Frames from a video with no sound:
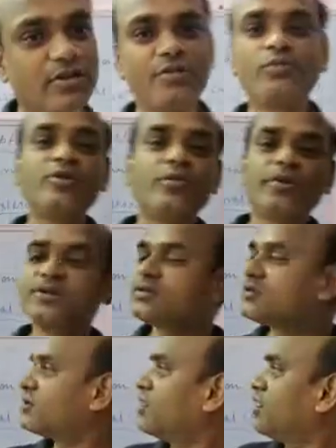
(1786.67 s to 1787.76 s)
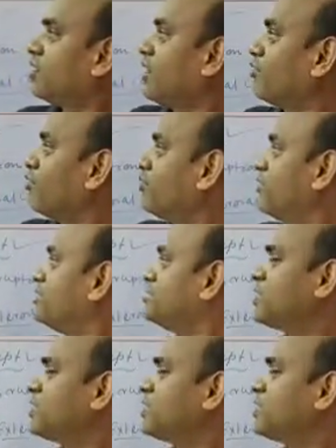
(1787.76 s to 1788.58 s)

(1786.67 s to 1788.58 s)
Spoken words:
the input operation, and output